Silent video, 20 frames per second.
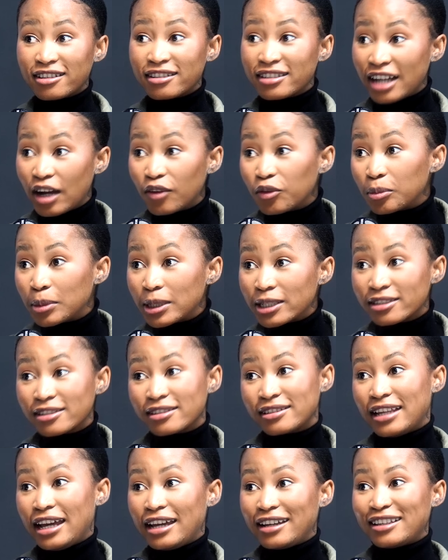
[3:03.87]

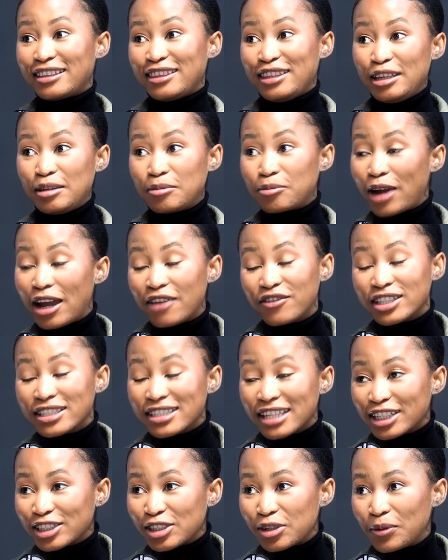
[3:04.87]
government, like the private
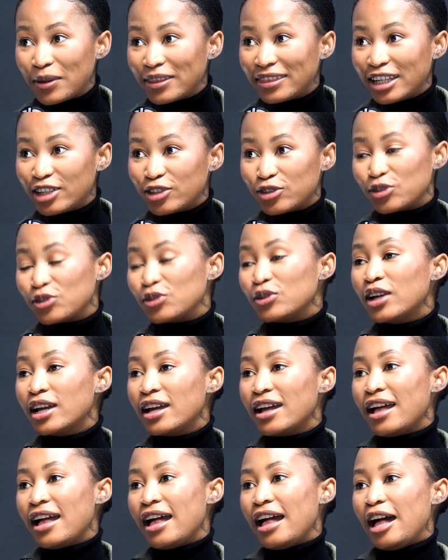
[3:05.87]
sector when they do.
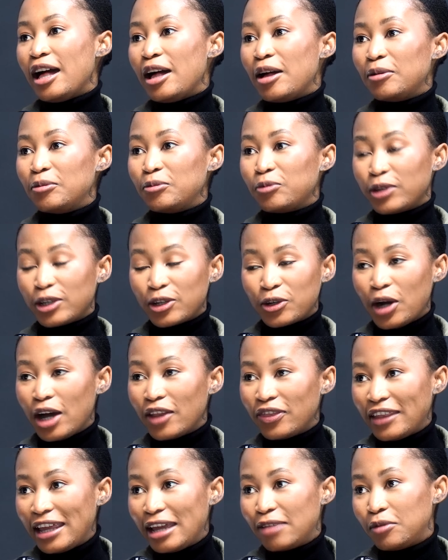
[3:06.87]
We go
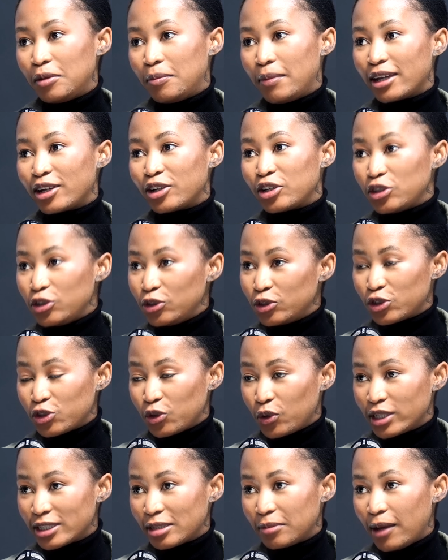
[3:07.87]
out there, we make a huge
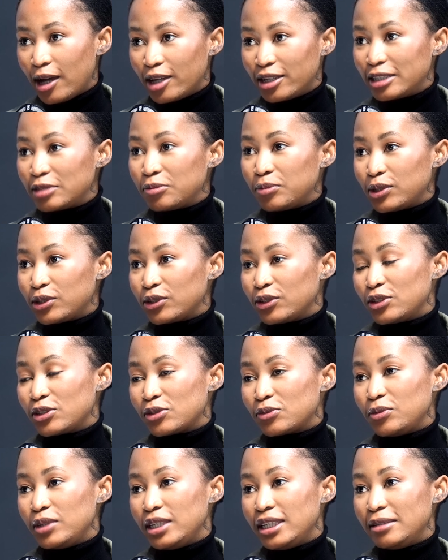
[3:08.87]
noise about it
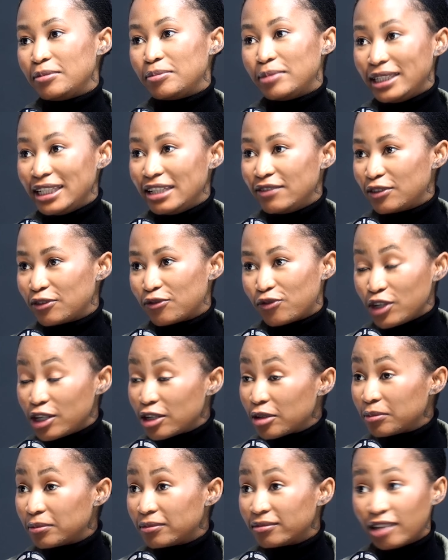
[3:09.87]
because we believe in
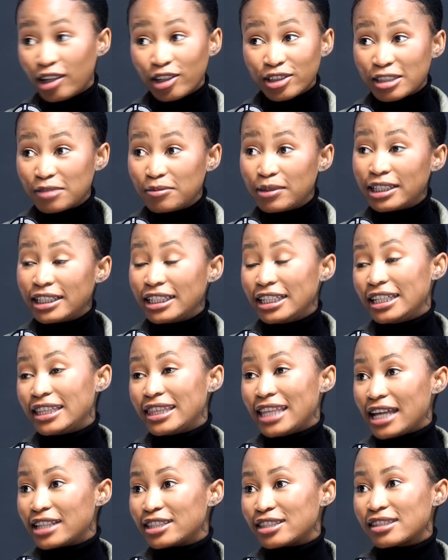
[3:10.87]
freedom. Ultimately,
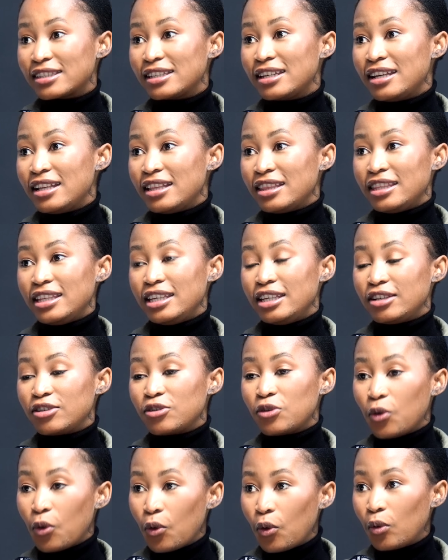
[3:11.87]
that's the
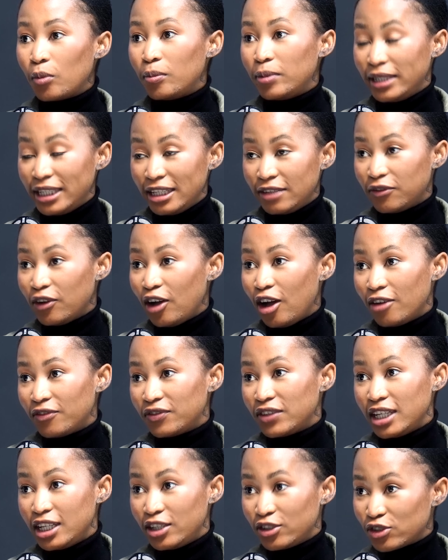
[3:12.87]
core belief of
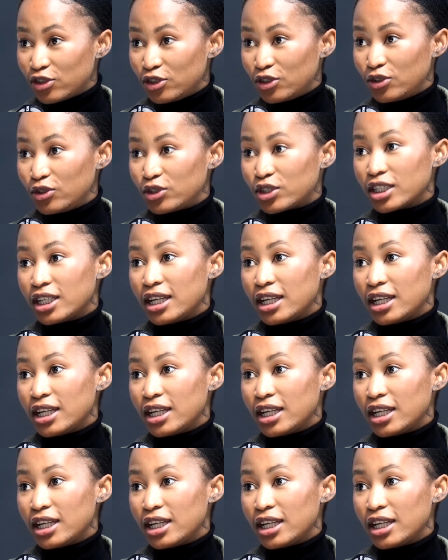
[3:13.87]
the Institute.